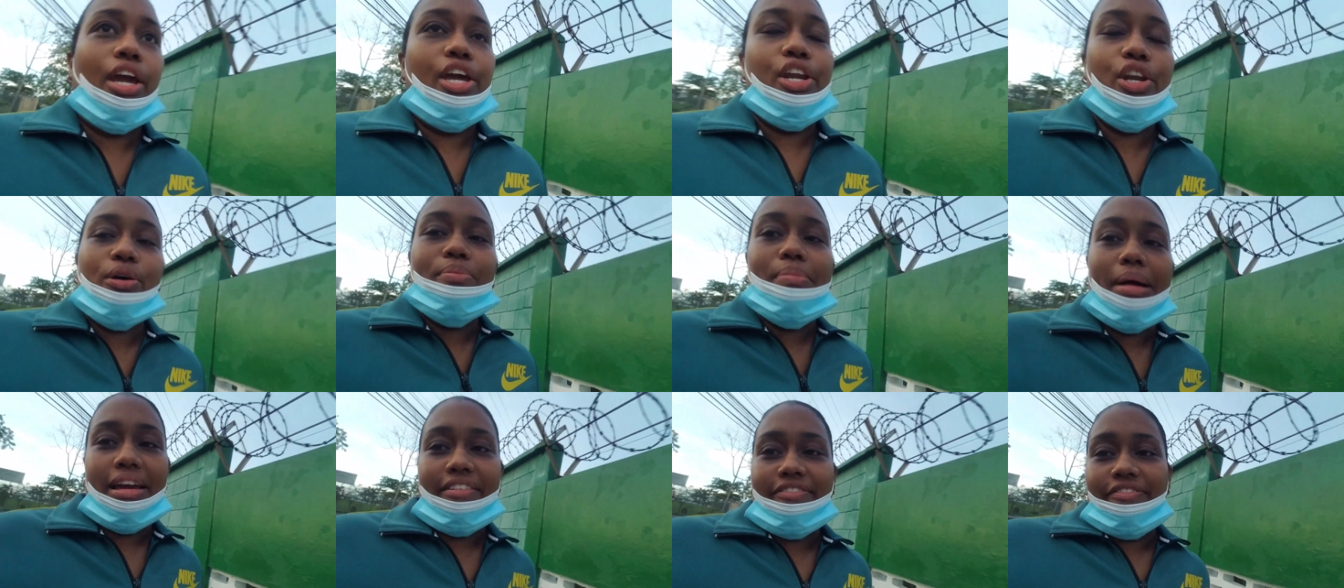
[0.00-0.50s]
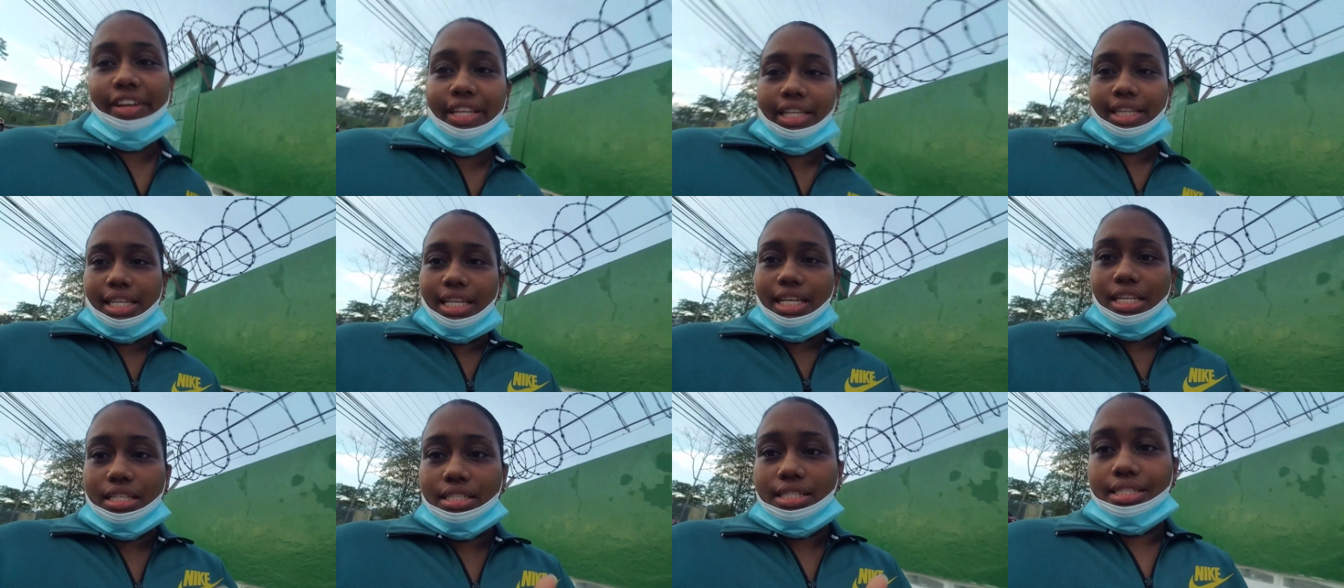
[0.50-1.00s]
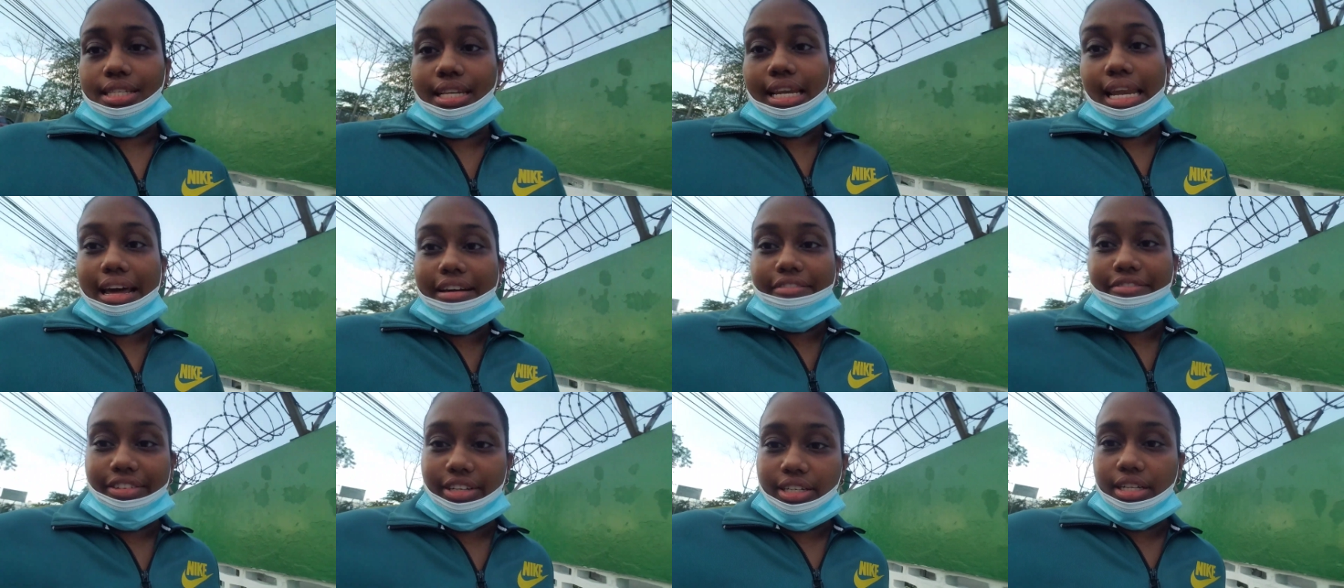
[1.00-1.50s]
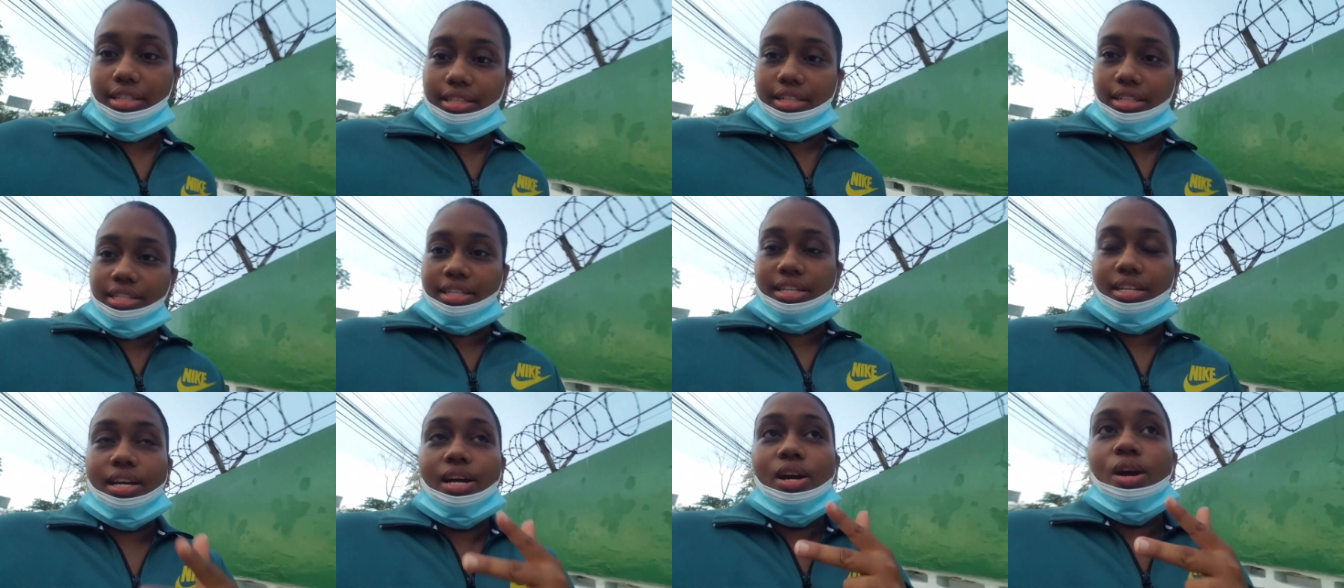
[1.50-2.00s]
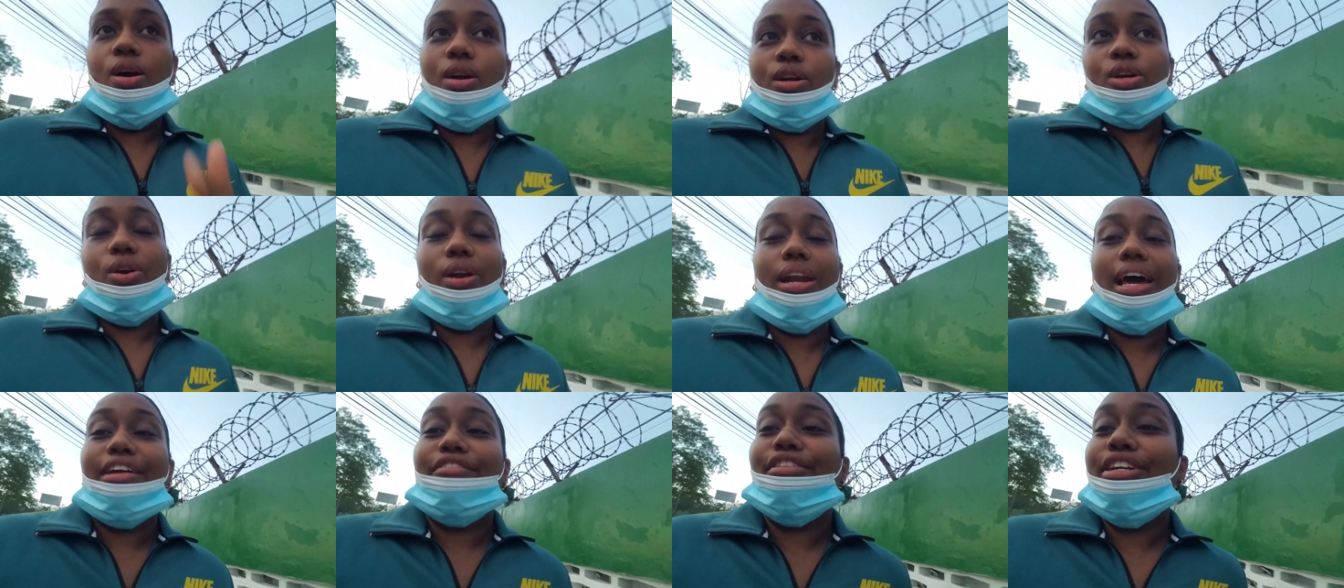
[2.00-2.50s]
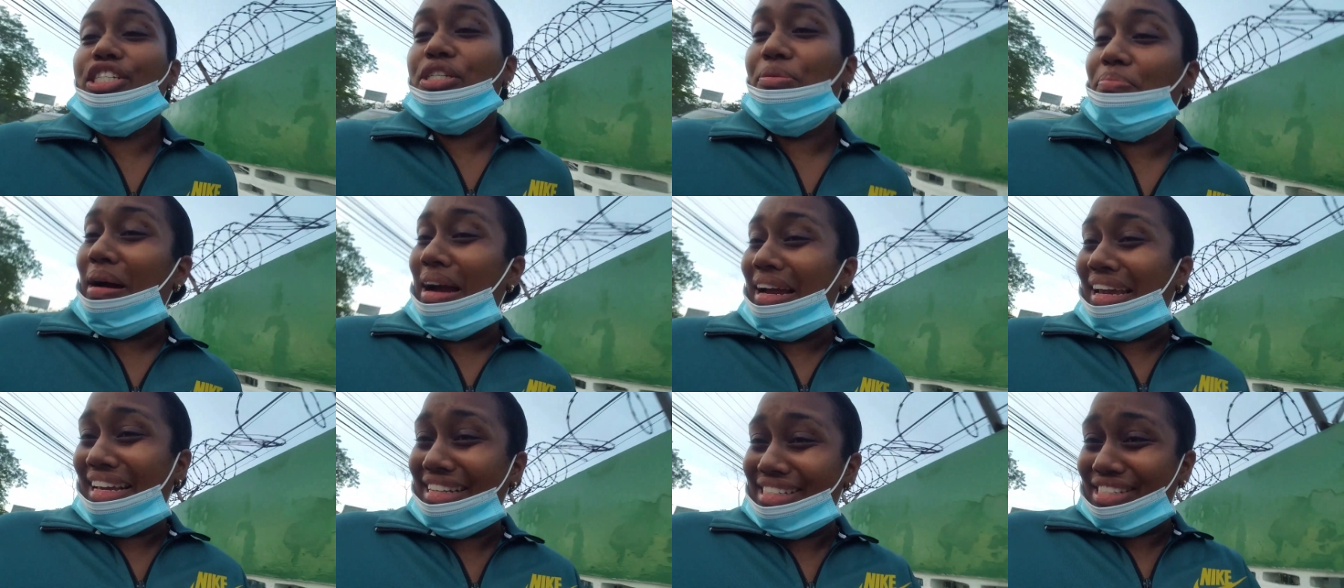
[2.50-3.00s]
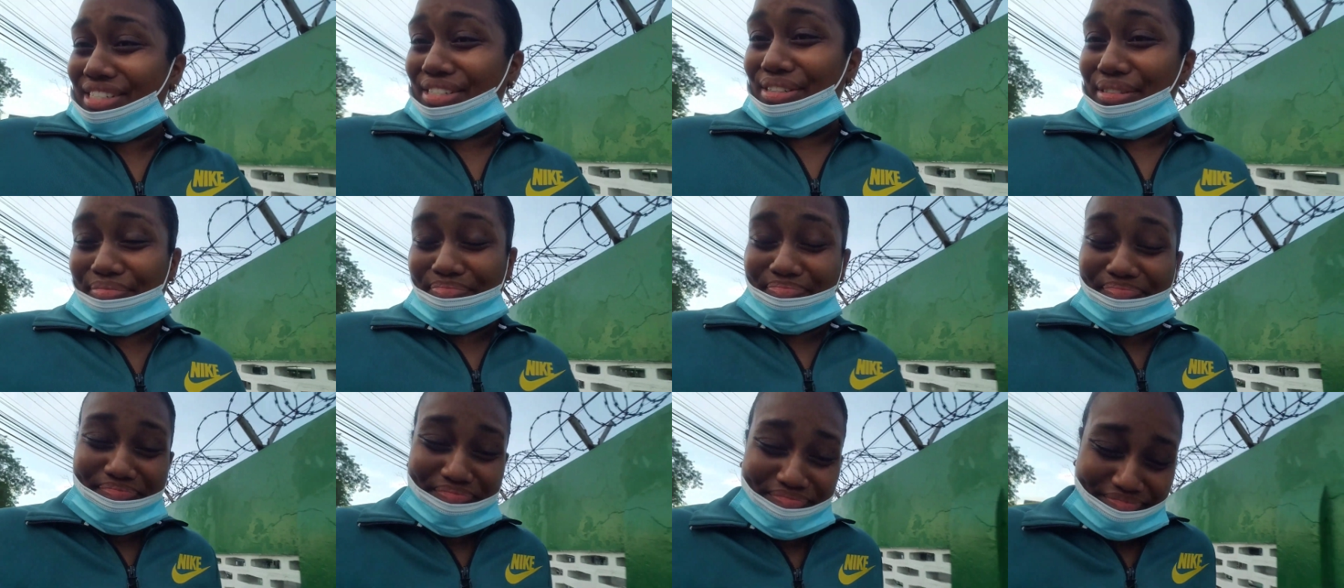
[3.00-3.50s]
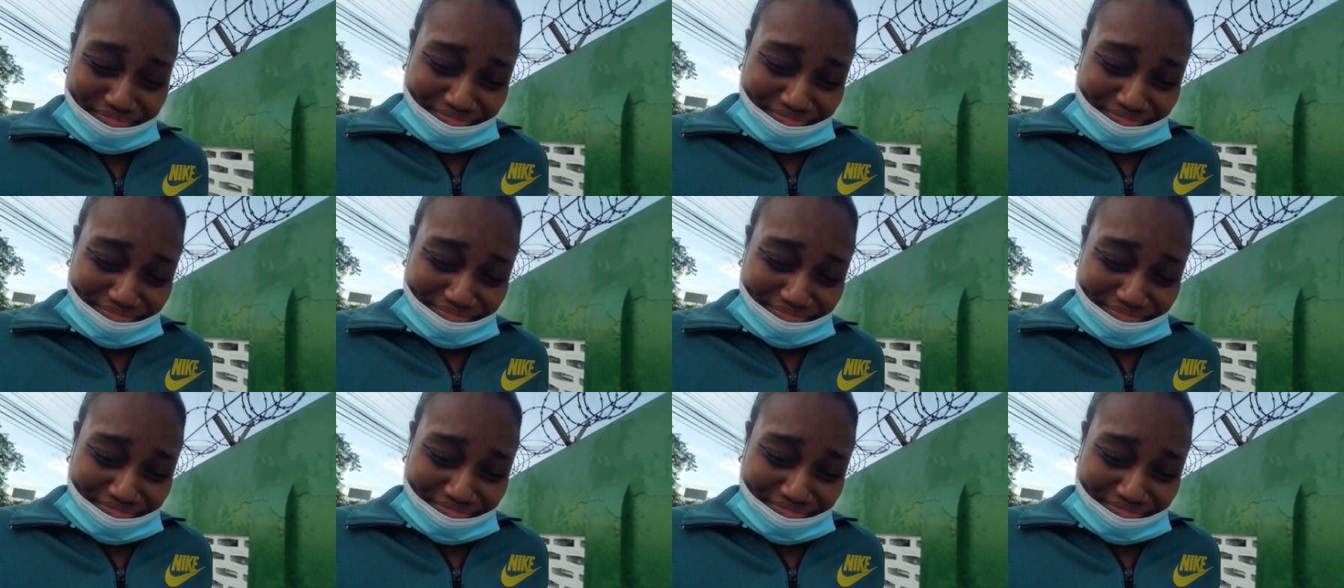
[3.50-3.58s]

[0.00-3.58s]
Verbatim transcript: you know, my fitness level. You're like Richie Paquette, you know.